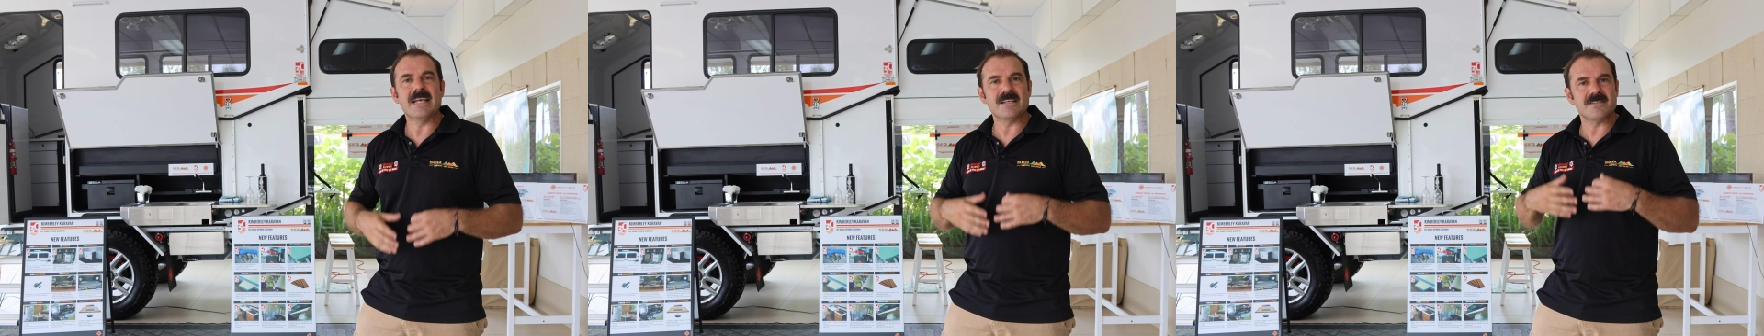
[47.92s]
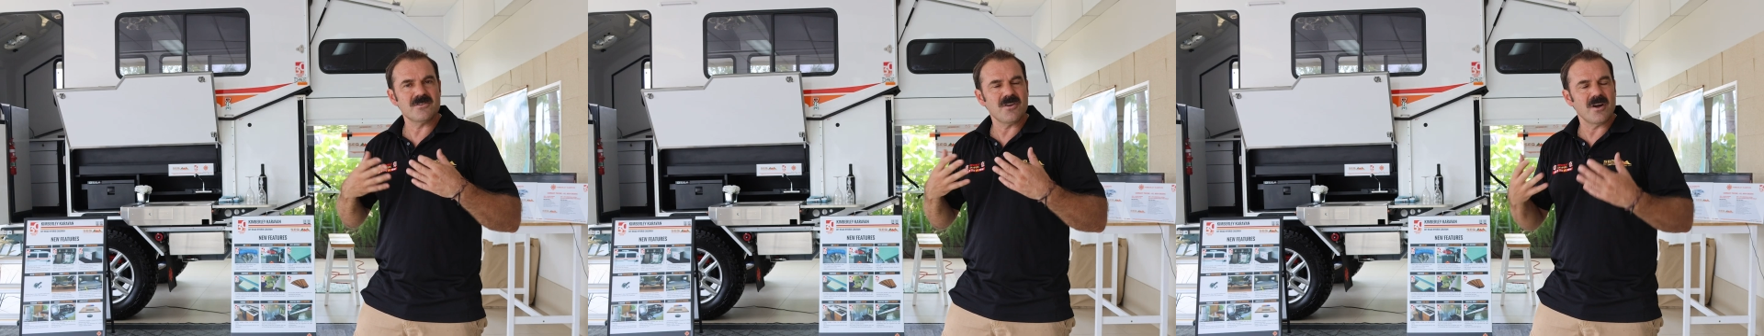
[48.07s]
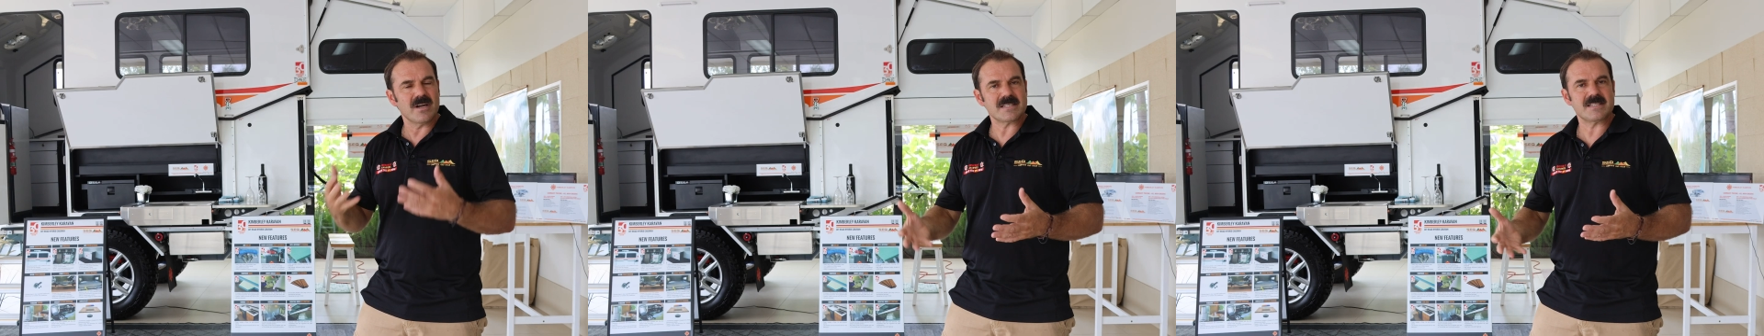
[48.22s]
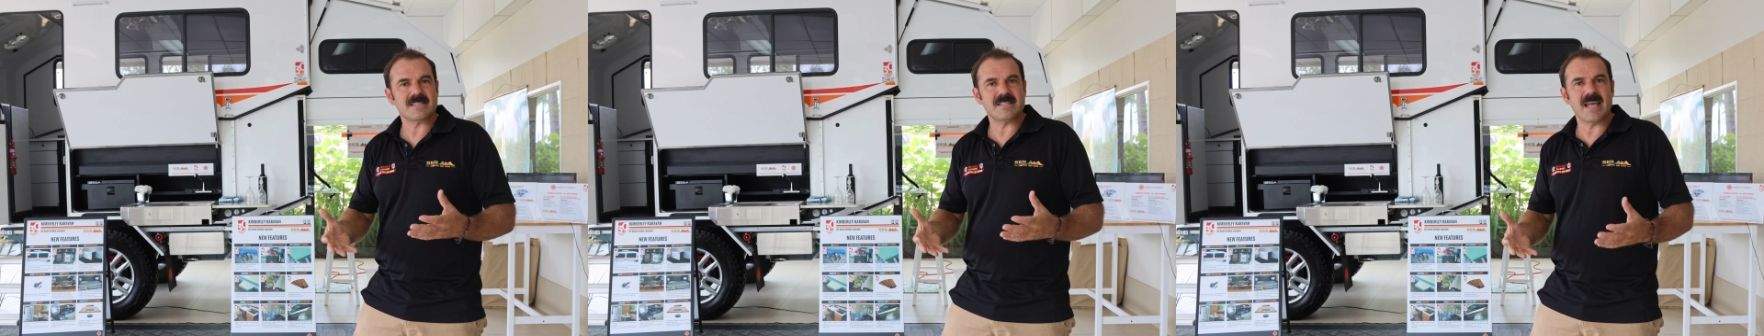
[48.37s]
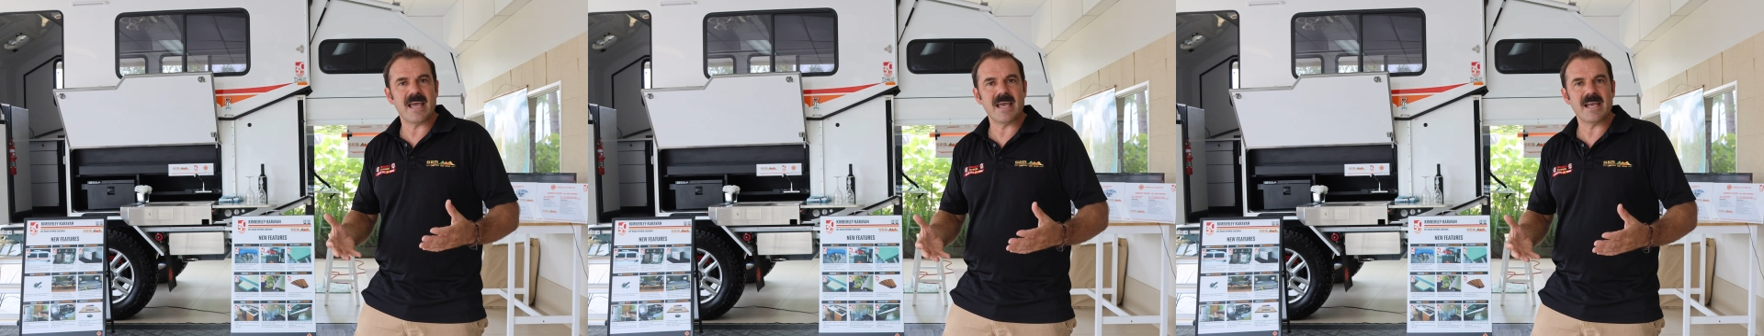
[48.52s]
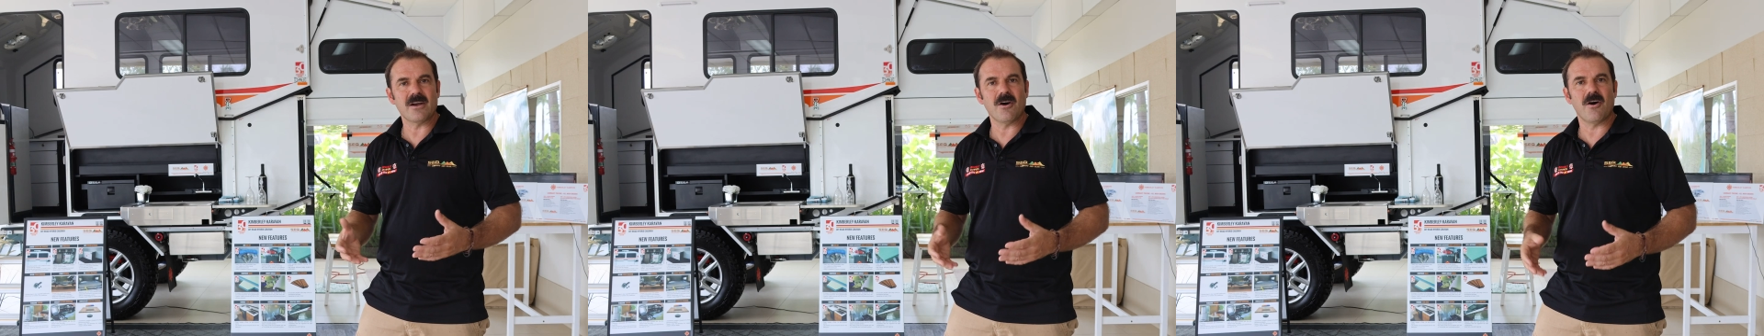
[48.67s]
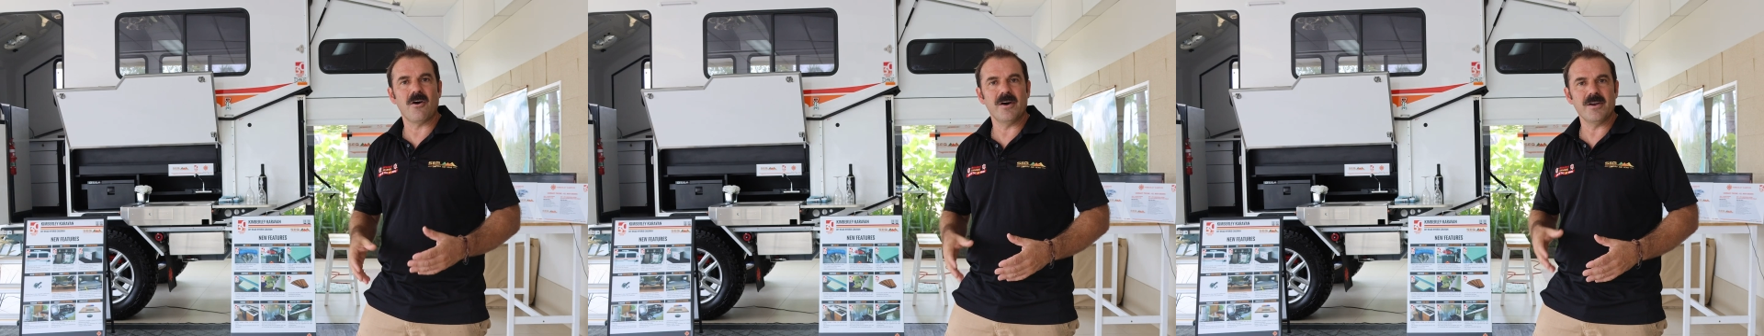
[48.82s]
is not
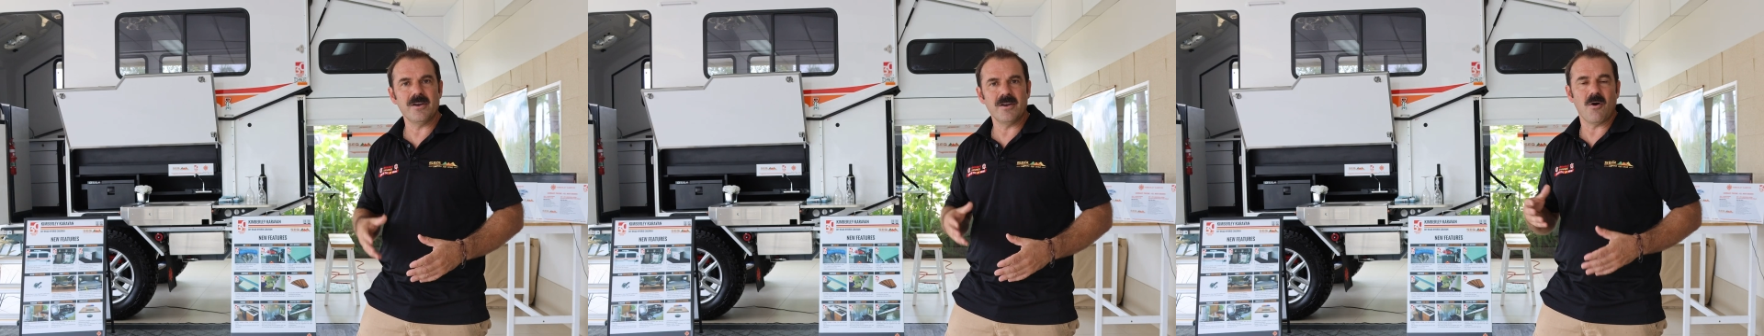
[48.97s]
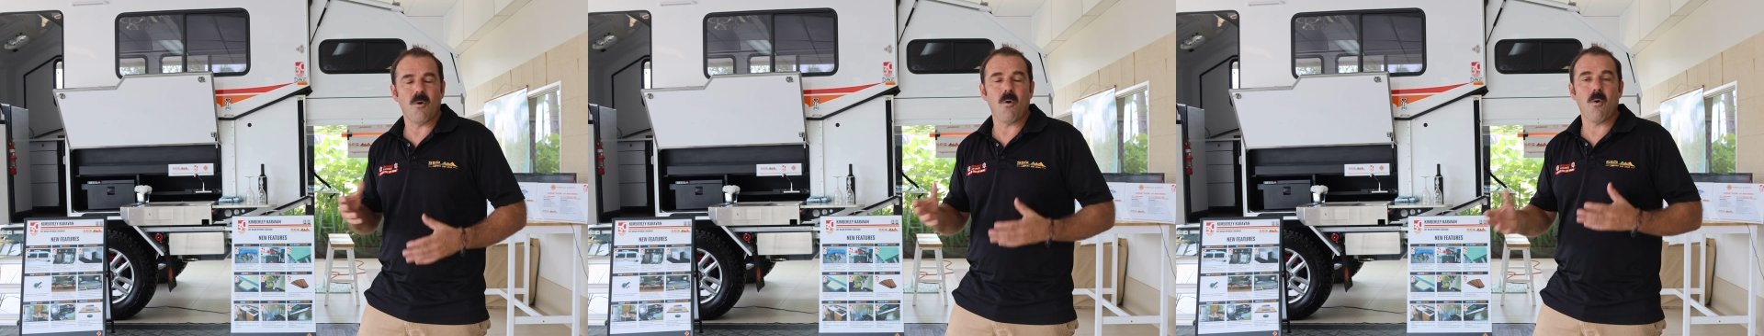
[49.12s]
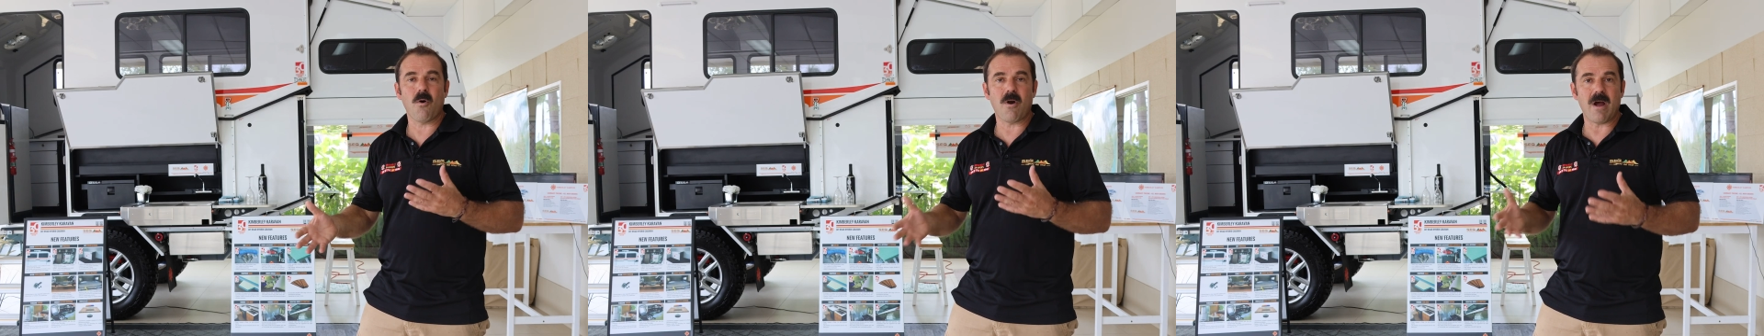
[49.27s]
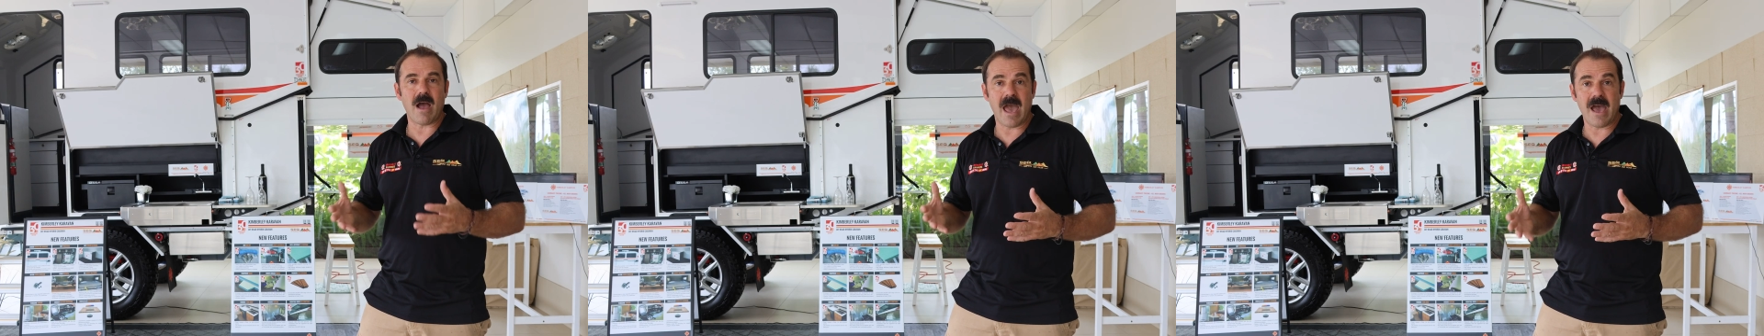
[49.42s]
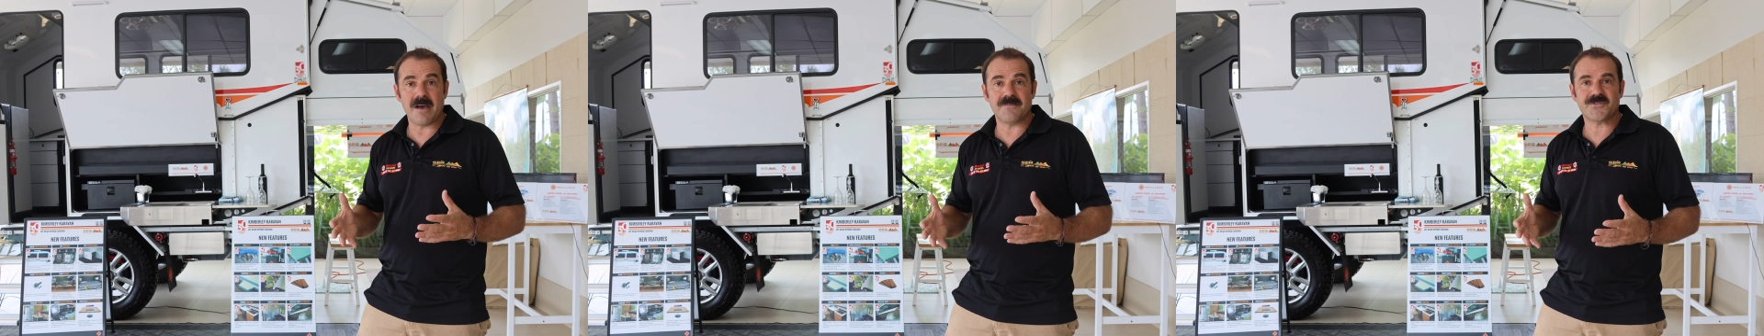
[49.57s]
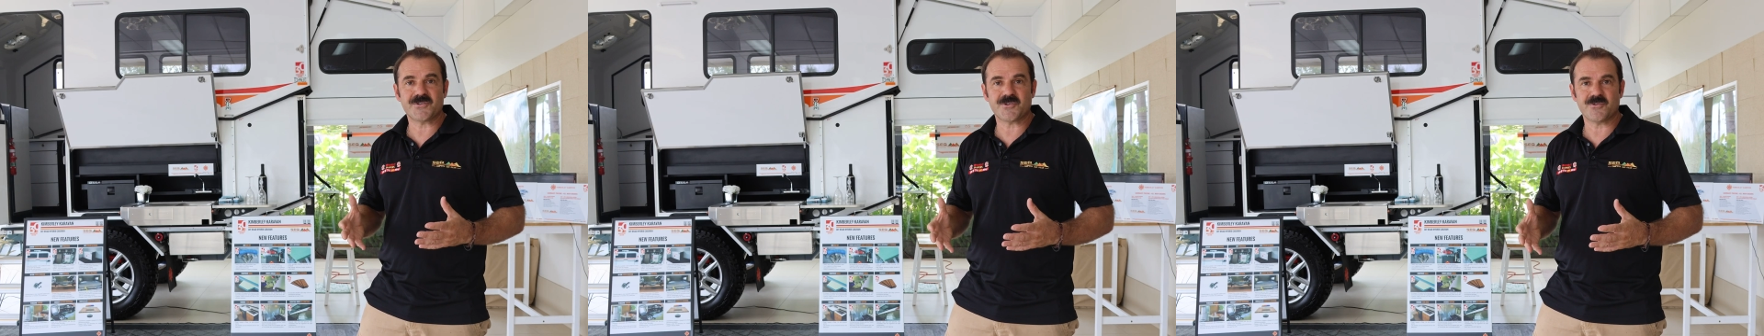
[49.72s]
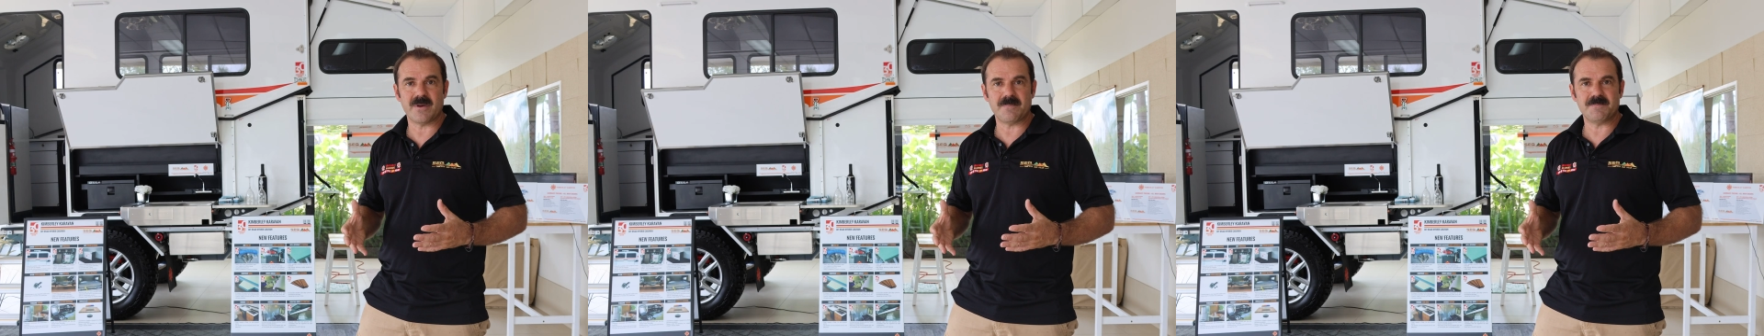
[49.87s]
staying on, or I have
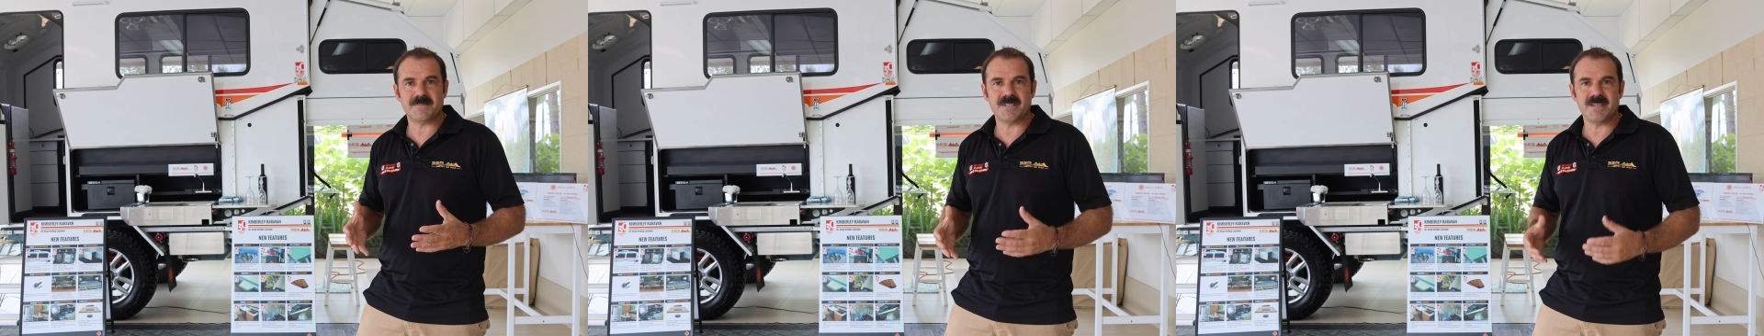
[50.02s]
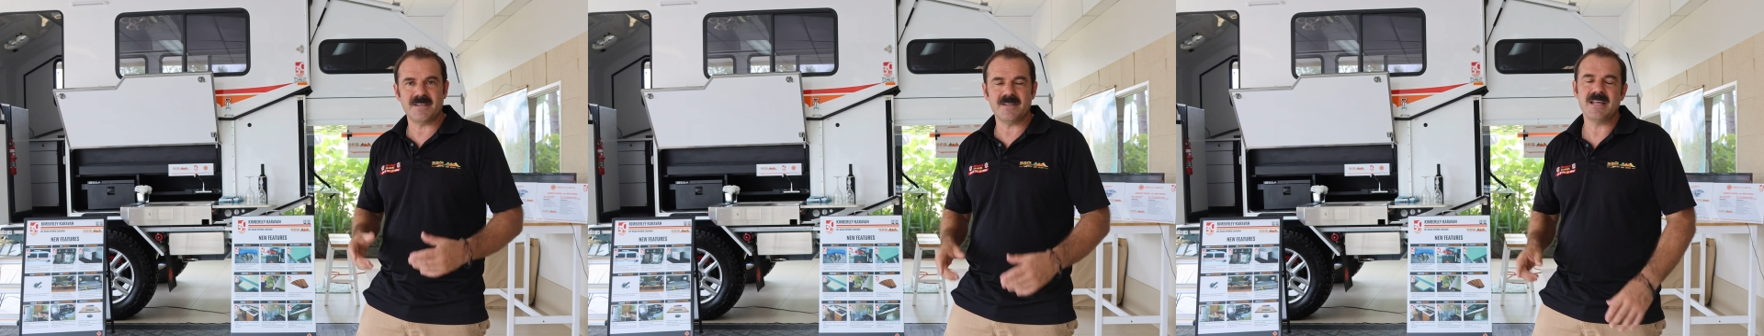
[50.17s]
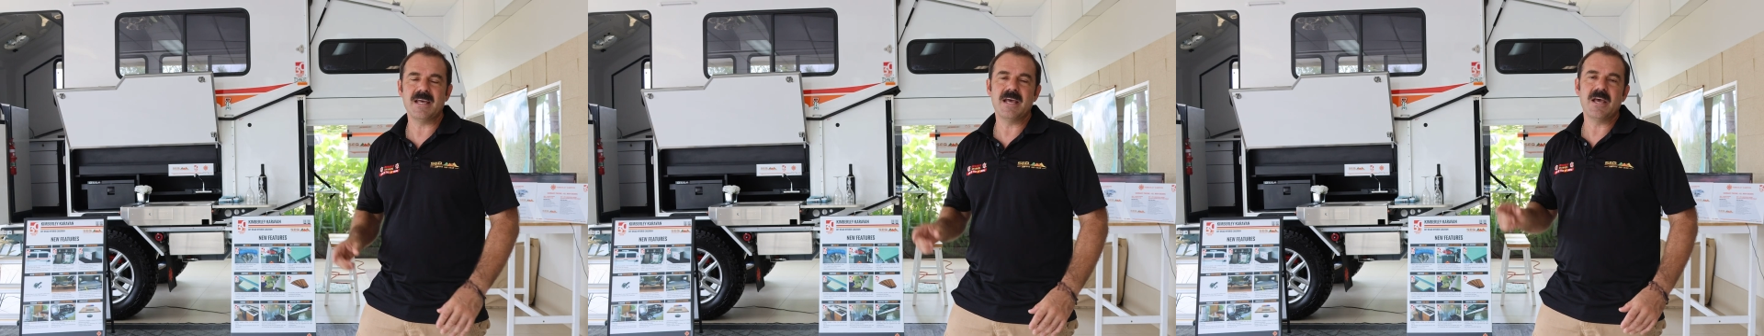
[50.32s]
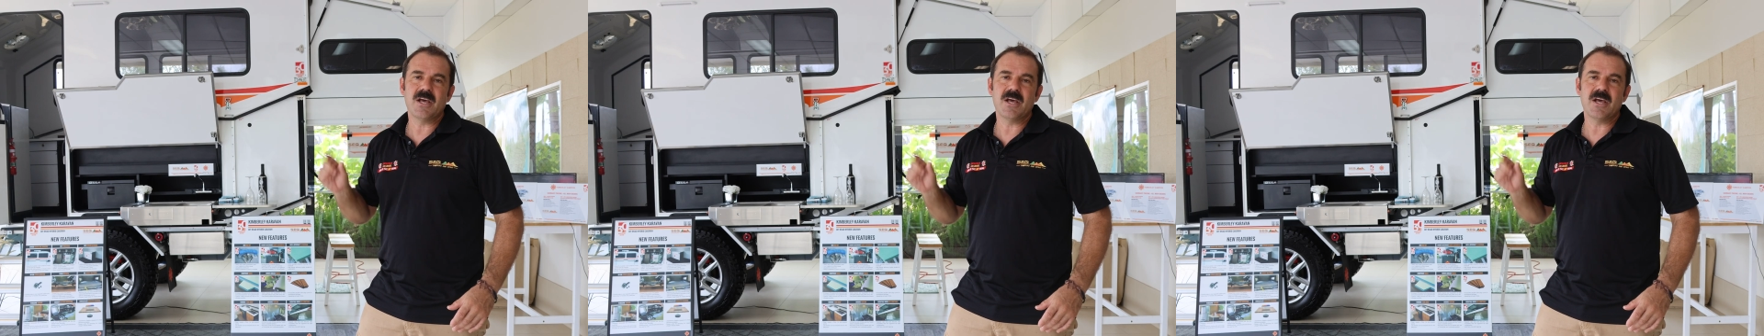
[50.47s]
tripped it,